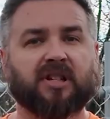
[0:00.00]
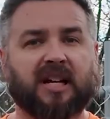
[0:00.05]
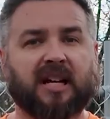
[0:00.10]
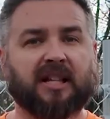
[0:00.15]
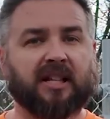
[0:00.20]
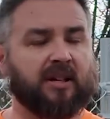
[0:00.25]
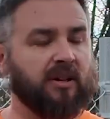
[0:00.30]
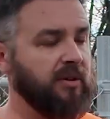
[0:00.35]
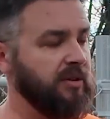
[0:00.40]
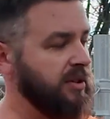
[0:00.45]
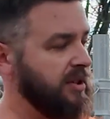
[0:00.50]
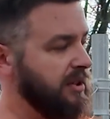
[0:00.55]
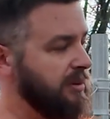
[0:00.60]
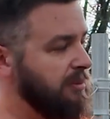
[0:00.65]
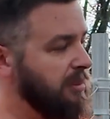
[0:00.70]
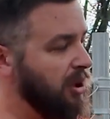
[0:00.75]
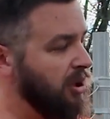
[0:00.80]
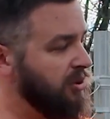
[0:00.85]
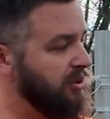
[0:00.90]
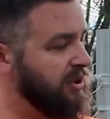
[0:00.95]
side that goes on the
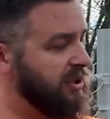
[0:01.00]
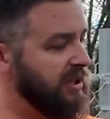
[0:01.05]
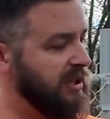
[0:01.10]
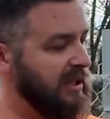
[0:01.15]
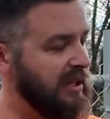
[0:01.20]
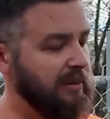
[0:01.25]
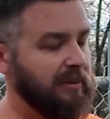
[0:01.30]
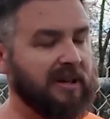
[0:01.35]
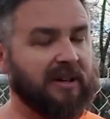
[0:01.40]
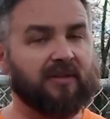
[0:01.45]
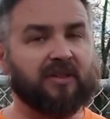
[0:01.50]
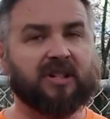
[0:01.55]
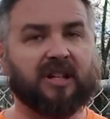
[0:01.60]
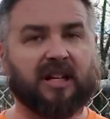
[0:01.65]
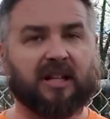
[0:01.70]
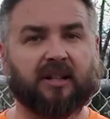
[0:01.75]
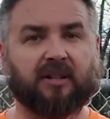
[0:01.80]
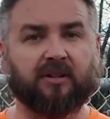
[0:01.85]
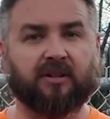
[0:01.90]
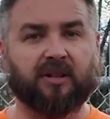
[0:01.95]
post and we have a
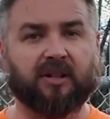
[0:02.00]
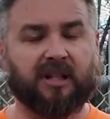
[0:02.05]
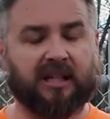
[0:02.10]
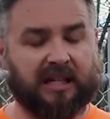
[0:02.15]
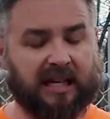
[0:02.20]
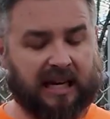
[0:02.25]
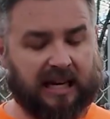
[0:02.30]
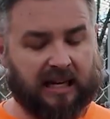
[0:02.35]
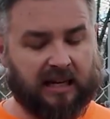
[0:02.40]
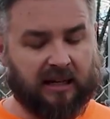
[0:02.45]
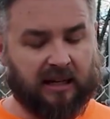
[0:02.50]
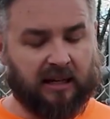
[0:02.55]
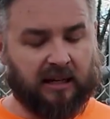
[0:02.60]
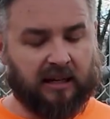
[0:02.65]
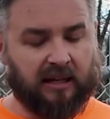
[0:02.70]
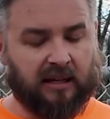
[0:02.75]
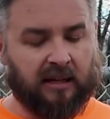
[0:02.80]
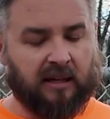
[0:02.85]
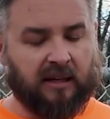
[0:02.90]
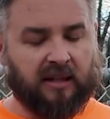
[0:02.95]
side that goes on the gate.
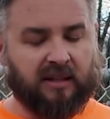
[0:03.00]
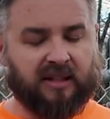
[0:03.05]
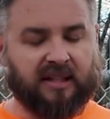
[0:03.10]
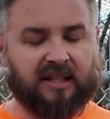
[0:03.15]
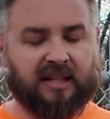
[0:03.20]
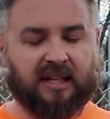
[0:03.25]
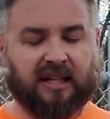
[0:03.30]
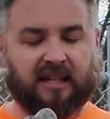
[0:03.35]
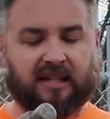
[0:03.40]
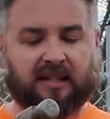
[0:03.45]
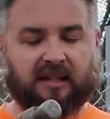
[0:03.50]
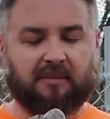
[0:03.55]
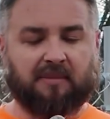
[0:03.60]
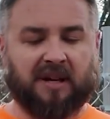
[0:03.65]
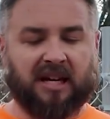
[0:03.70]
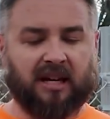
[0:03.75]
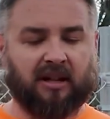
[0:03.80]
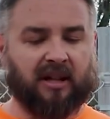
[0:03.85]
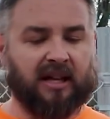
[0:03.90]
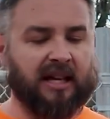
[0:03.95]
This has the
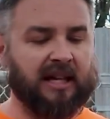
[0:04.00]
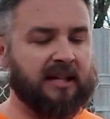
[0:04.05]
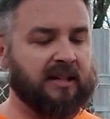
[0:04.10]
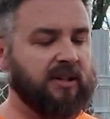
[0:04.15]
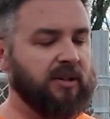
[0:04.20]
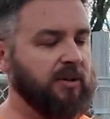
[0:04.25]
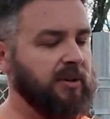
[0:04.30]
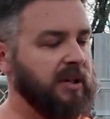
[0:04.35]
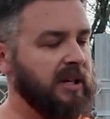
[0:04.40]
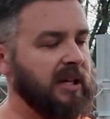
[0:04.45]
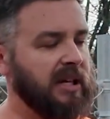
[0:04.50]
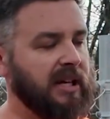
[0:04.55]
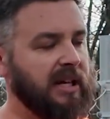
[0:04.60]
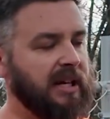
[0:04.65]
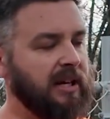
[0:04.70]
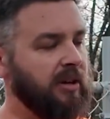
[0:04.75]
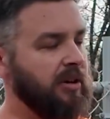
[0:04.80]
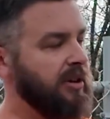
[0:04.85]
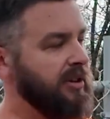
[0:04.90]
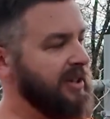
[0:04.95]
male end to it,
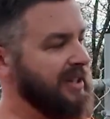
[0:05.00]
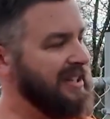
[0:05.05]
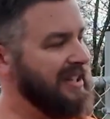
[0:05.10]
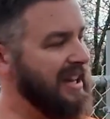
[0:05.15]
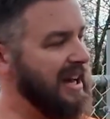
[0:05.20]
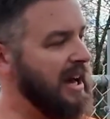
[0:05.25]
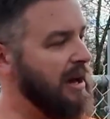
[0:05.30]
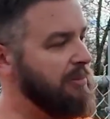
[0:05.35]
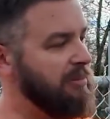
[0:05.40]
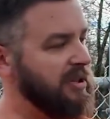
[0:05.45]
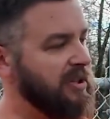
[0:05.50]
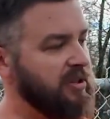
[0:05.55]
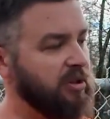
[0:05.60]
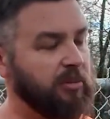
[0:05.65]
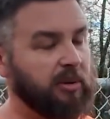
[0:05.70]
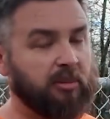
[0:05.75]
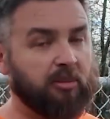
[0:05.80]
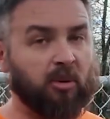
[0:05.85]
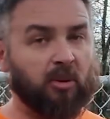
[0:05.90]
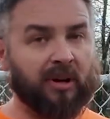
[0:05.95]
and on the top, this
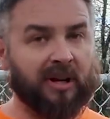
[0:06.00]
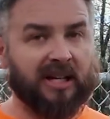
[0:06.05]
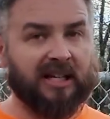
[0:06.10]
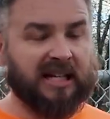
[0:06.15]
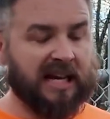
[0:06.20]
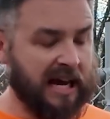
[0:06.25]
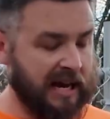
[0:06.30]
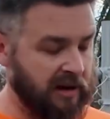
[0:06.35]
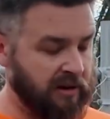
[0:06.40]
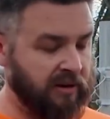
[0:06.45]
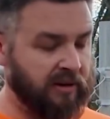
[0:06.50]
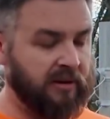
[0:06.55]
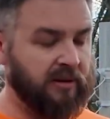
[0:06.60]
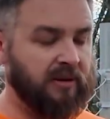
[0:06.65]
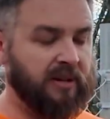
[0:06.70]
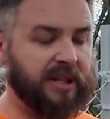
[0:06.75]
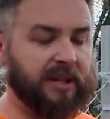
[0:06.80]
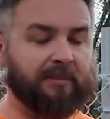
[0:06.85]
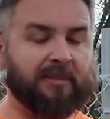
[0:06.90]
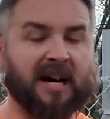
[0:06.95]
will be pointed down.
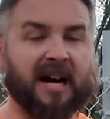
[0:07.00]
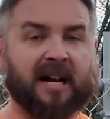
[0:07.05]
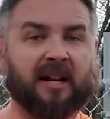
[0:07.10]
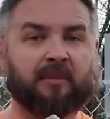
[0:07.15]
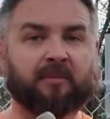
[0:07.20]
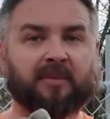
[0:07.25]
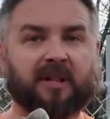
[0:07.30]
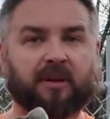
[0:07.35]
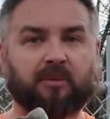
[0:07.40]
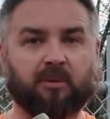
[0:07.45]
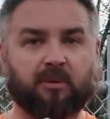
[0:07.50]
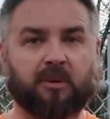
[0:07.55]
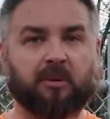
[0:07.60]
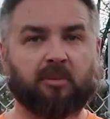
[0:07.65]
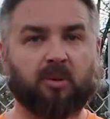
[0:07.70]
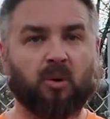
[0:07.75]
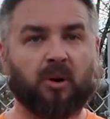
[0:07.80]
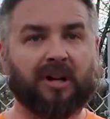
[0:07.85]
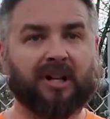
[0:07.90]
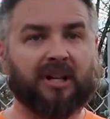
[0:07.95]
On the bottom, it will be
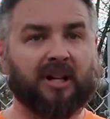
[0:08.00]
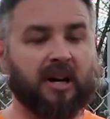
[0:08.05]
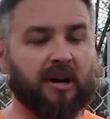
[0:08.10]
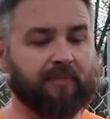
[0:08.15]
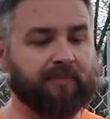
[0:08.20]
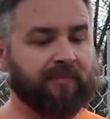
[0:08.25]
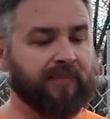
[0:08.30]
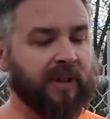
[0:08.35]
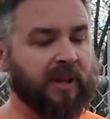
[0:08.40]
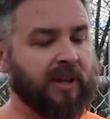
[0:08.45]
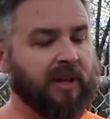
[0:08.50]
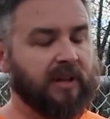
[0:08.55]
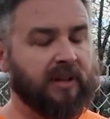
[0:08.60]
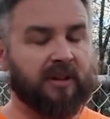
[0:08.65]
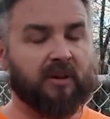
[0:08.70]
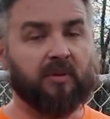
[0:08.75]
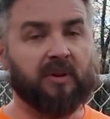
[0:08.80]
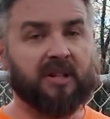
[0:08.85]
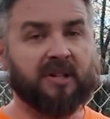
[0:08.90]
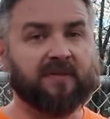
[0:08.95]
pointed up.
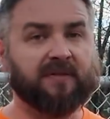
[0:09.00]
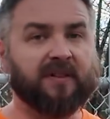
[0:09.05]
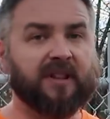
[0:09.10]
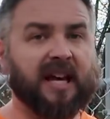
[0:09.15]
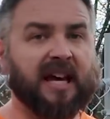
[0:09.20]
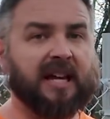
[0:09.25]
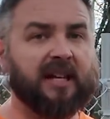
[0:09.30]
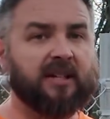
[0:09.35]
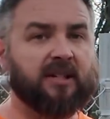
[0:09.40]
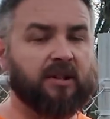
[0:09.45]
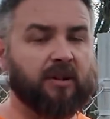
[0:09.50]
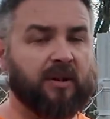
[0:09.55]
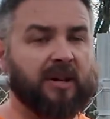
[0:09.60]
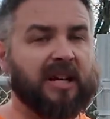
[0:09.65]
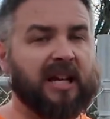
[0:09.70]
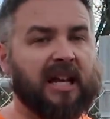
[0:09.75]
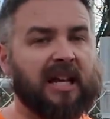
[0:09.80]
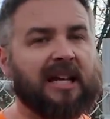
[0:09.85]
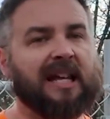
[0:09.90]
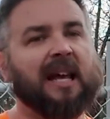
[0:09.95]
The reason for that is so our
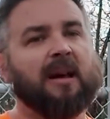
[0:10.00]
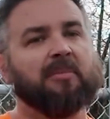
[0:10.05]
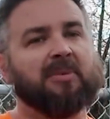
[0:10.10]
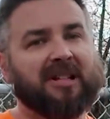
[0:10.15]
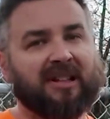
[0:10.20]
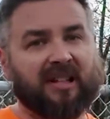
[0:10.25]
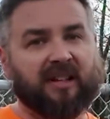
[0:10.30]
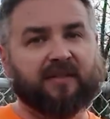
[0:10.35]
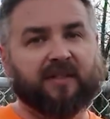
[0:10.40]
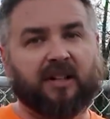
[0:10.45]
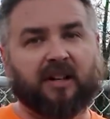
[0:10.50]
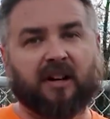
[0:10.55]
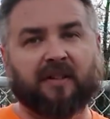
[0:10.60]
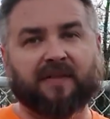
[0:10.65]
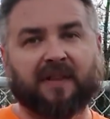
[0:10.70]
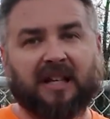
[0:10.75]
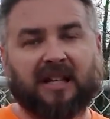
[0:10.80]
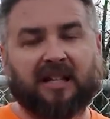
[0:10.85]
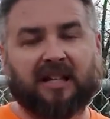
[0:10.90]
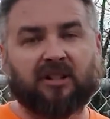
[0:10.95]
gate can't be lifted
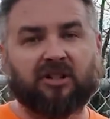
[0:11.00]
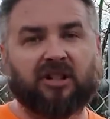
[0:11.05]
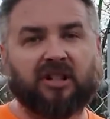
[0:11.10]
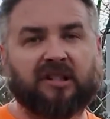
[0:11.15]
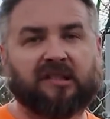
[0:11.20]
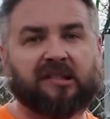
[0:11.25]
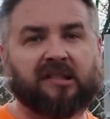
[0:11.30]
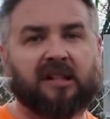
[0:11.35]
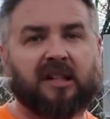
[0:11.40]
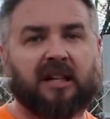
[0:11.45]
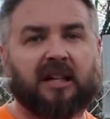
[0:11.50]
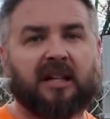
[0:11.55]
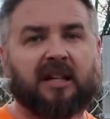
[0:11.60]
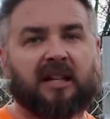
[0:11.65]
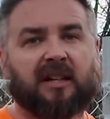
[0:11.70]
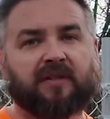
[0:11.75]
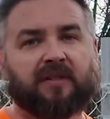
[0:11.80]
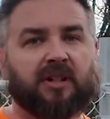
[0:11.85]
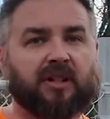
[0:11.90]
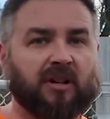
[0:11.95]
off the hinges
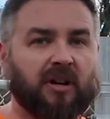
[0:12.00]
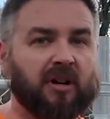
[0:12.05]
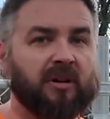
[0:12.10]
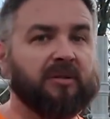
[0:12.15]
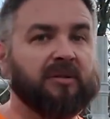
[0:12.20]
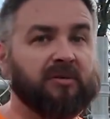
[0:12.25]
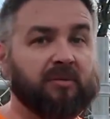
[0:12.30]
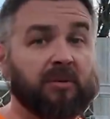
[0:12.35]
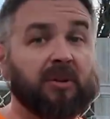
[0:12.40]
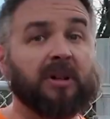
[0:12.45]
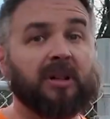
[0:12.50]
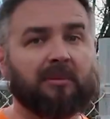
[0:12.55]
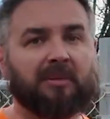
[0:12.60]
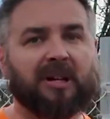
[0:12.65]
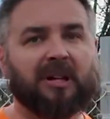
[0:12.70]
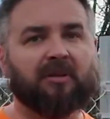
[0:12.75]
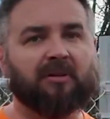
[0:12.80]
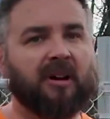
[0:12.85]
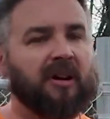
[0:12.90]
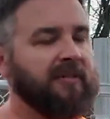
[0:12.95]
if a dog was really
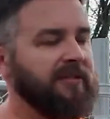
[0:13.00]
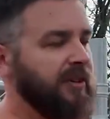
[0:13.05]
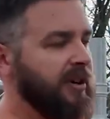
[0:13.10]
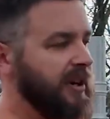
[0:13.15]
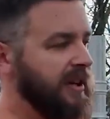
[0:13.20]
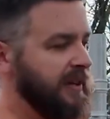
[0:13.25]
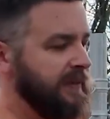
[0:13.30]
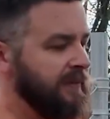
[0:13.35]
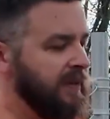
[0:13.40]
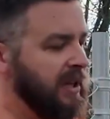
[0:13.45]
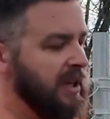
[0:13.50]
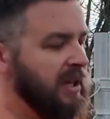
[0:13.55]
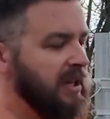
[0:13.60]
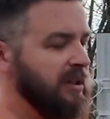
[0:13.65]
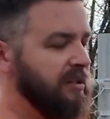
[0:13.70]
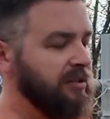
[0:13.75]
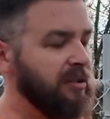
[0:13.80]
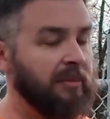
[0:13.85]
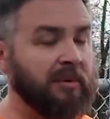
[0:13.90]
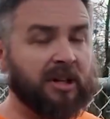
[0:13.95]
being rough on it.
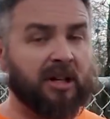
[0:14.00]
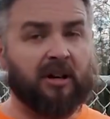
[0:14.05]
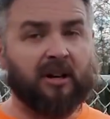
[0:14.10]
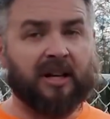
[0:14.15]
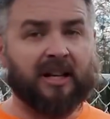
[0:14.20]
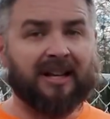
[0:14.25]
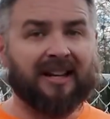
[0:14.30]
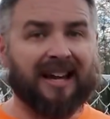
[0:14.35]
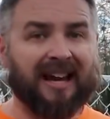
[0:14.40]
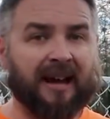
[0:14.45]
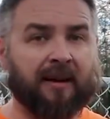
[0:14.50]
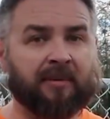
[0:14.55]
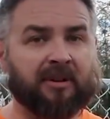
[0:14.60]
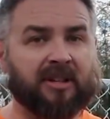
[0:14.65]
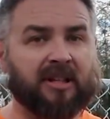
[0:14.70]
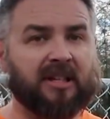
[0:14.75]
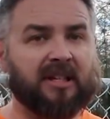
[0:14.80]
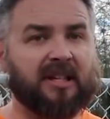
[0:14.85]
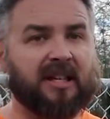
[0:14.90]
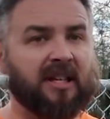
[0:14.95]
So I'm going to go ahead and hammer
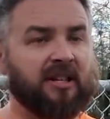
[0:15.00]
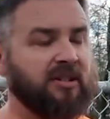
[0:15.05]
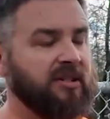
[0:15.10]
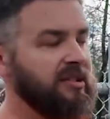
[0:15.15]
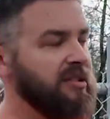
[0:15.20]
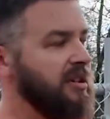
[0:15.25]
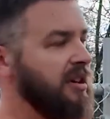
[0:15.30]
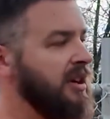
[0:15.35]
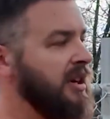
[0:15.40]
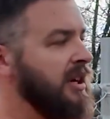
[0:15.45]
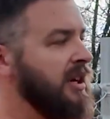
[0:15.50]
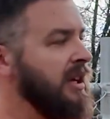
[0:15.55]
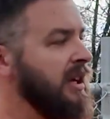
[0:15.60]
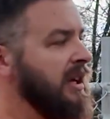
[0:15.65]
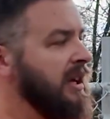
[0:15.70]
these hinges on,